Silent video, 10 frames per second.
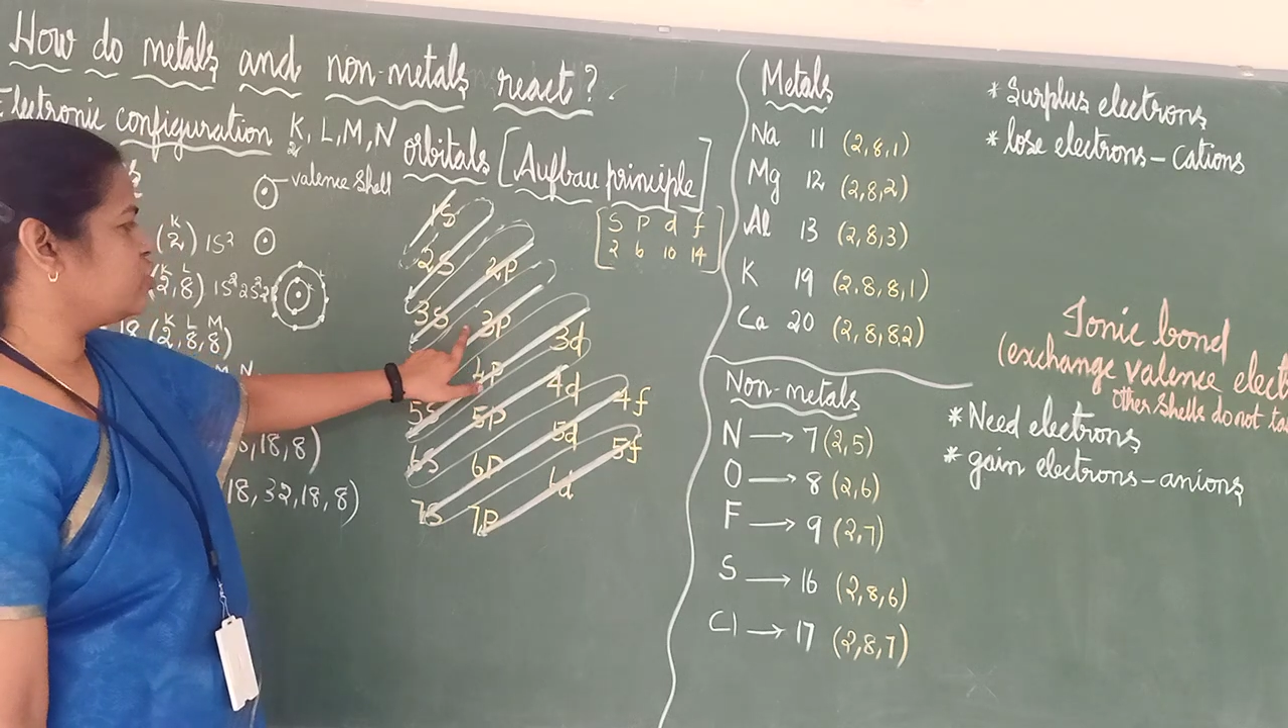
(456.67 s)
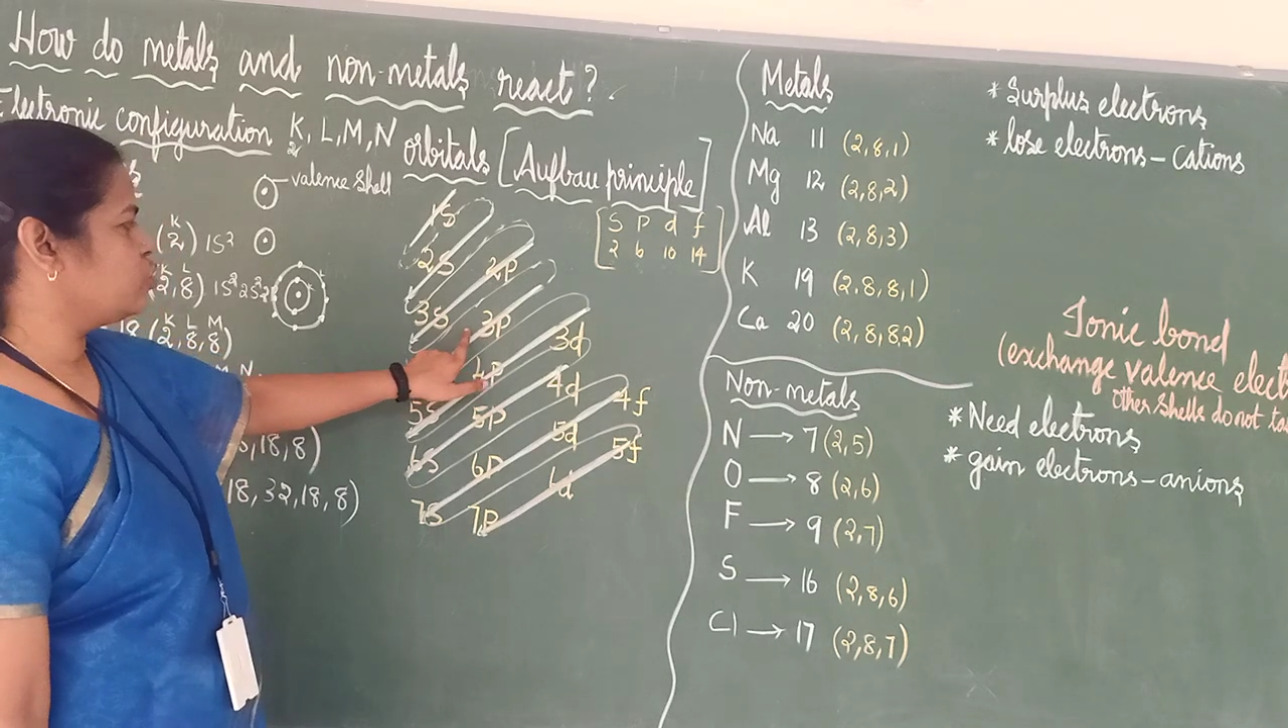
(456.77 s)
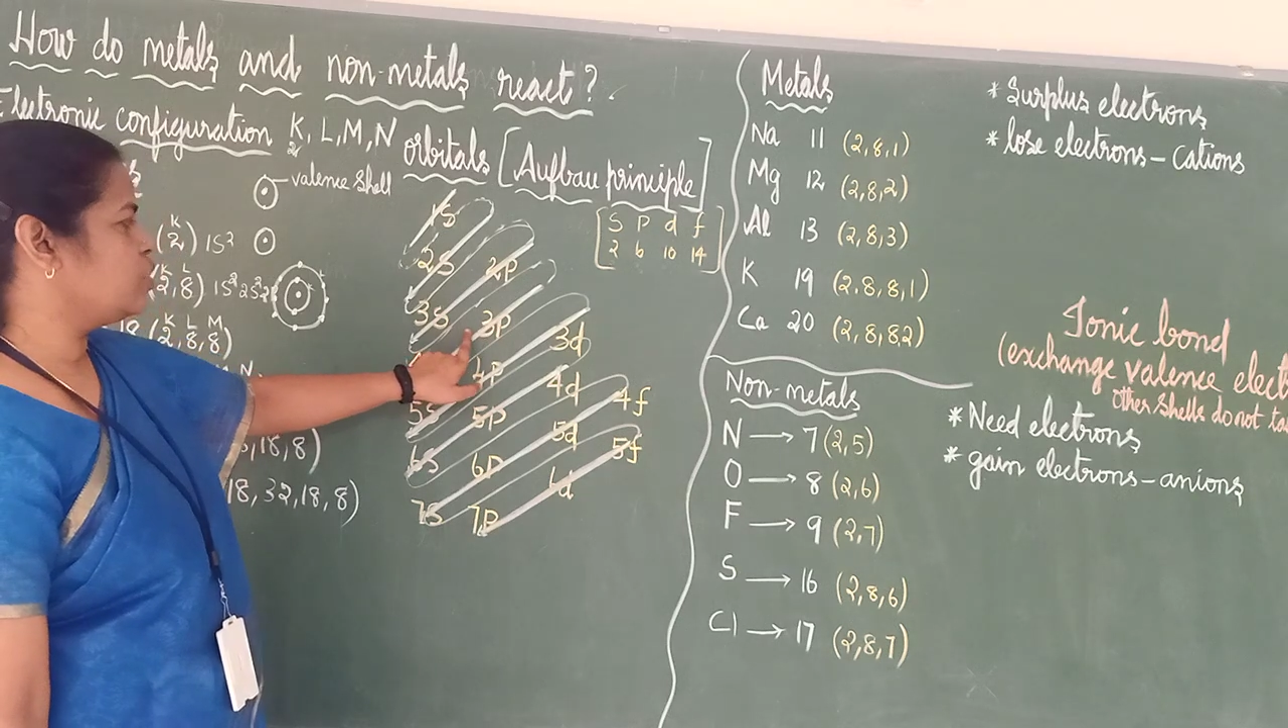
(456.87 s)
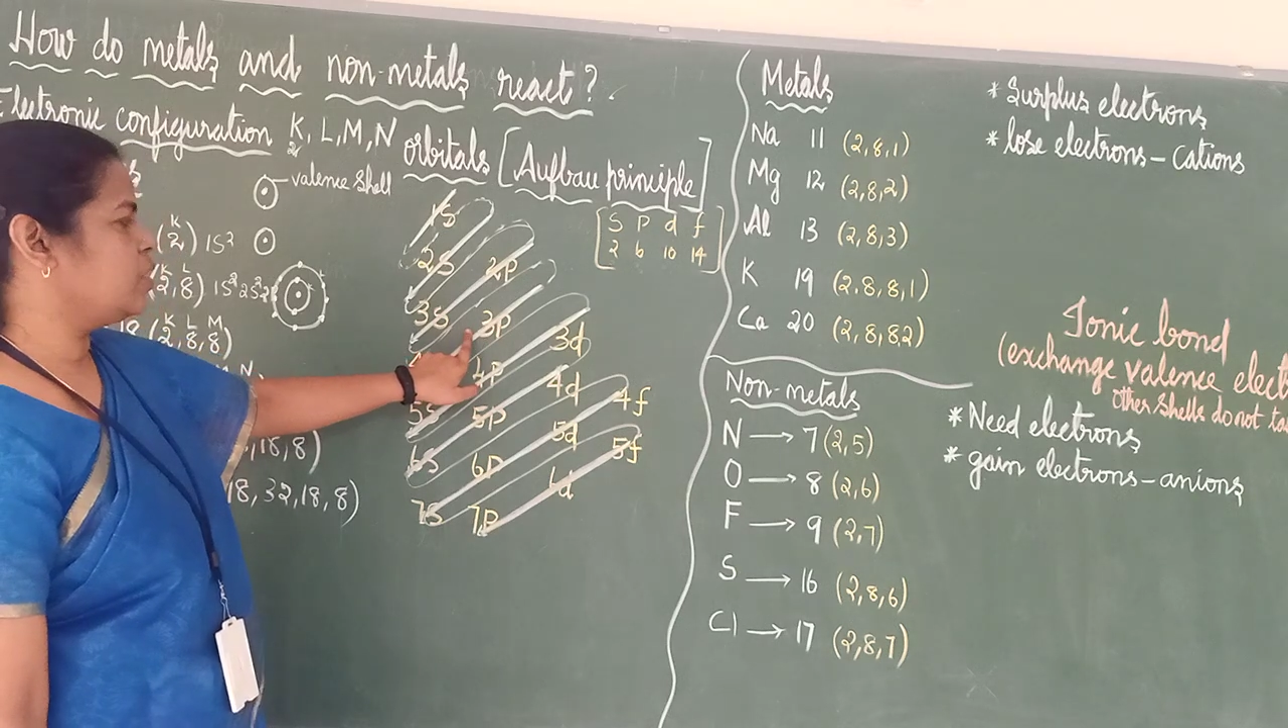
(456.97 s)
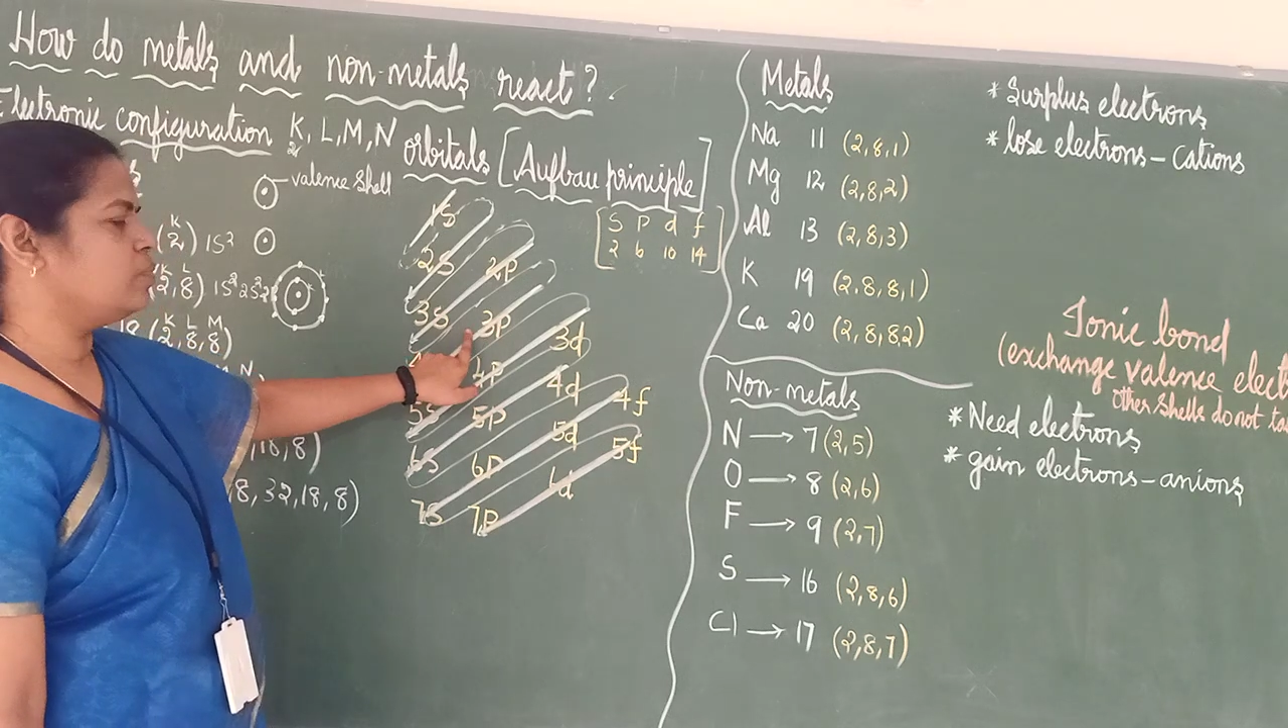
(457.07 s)
I
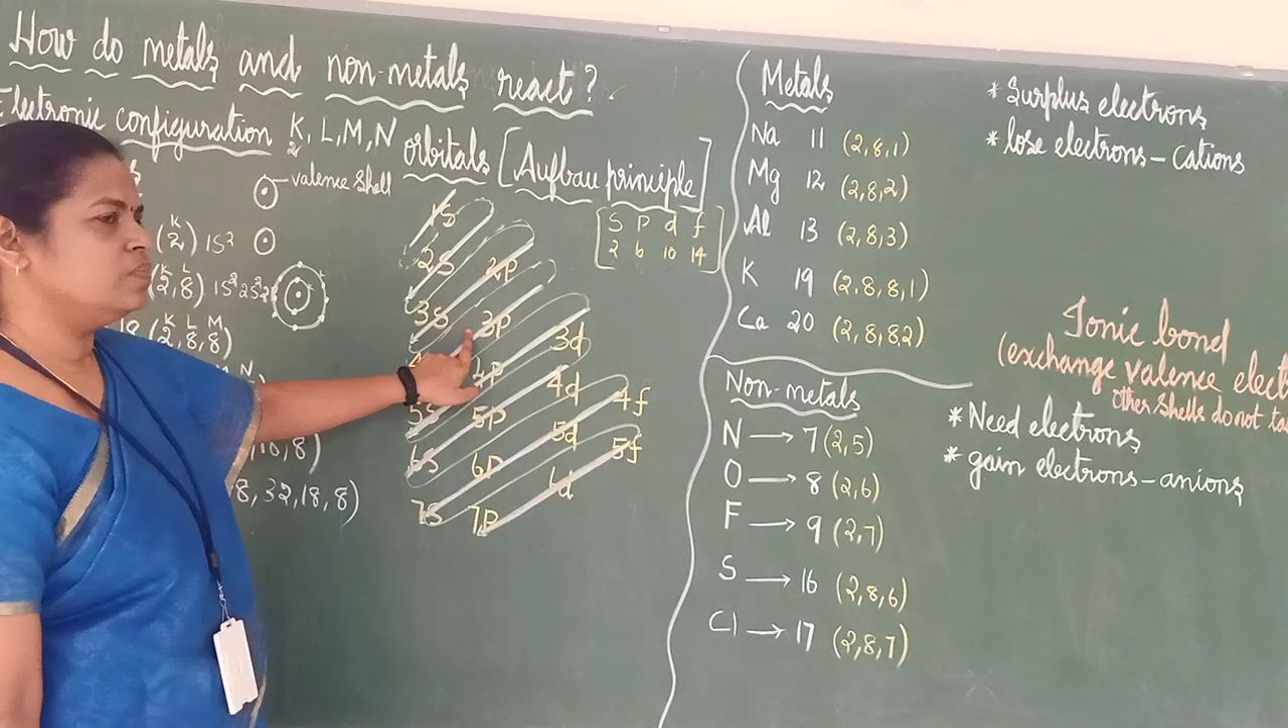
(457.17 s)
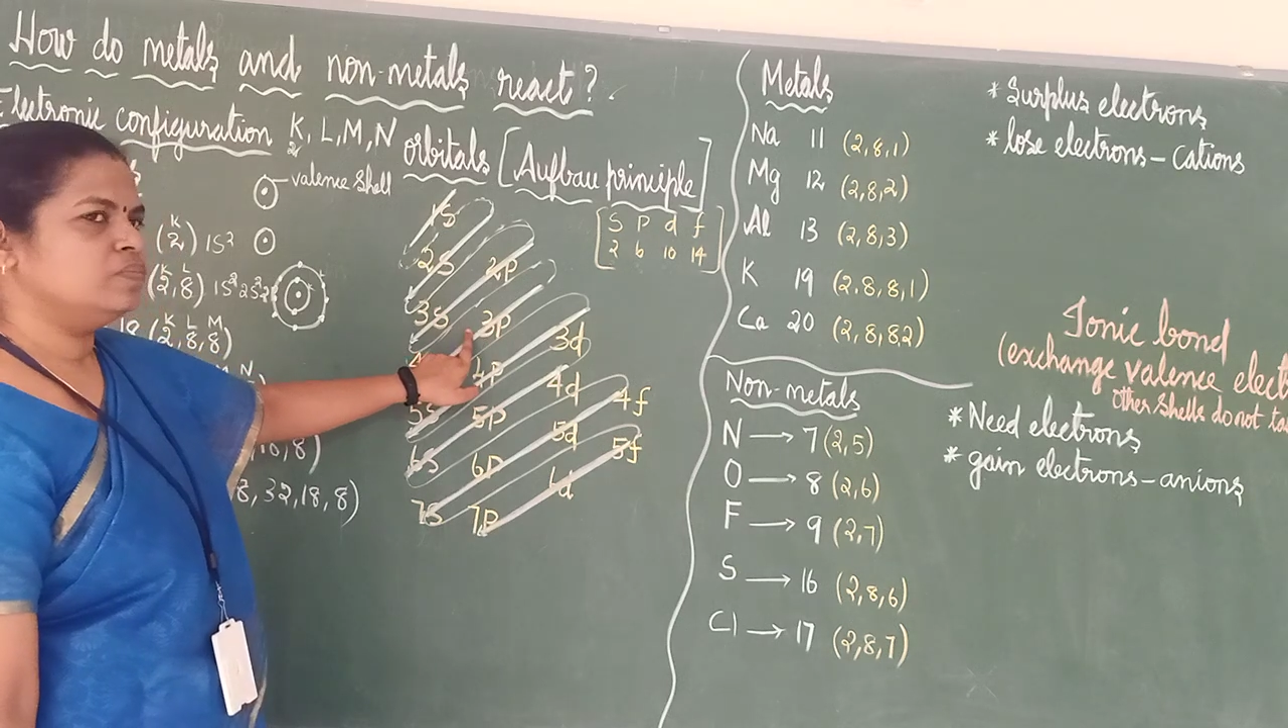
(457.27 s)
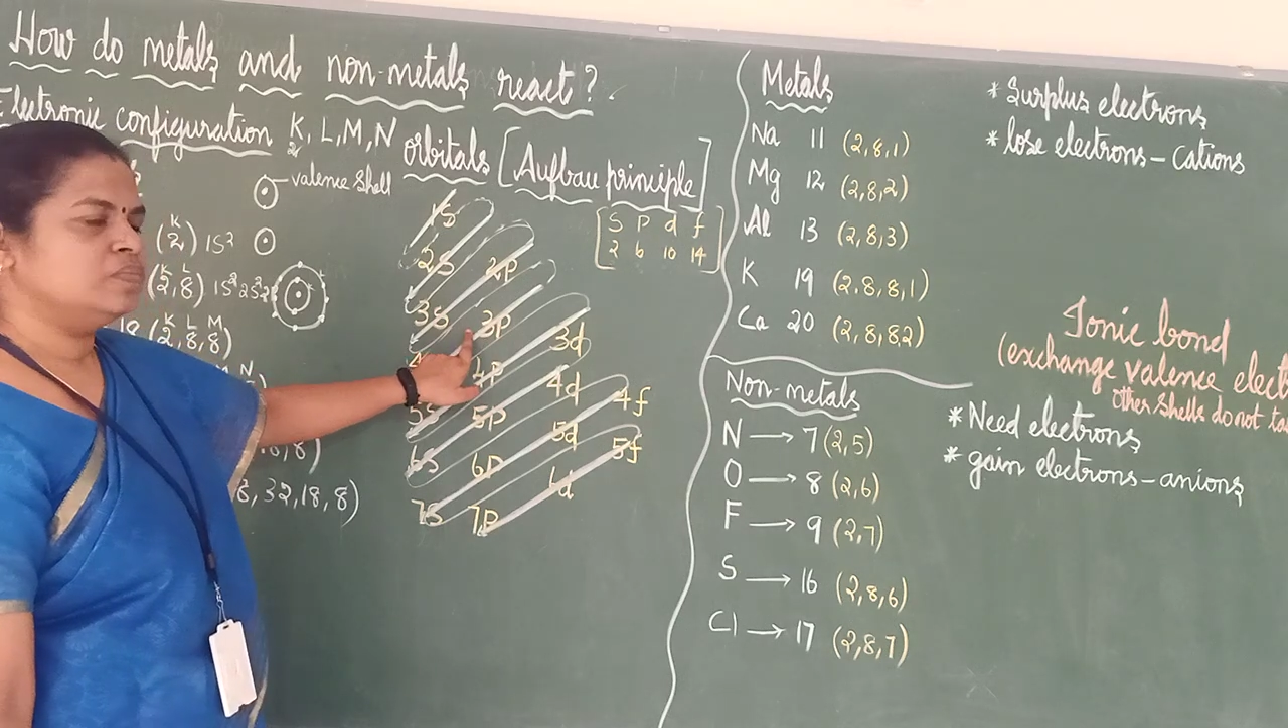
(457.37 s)
should come.